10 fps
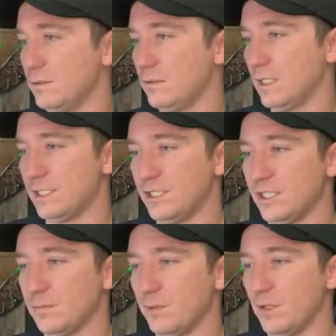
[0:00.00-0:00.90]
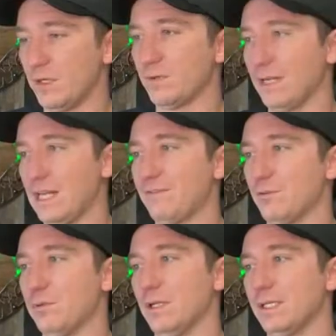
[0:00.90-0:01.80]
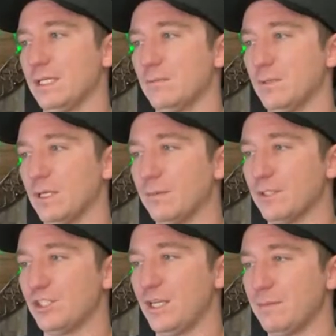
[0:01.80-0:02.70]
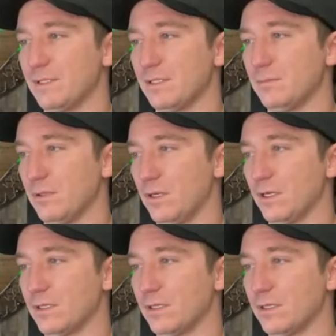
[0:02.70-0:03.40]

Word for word: not to just plug right after plugging, but I'm gonna shamelessly plug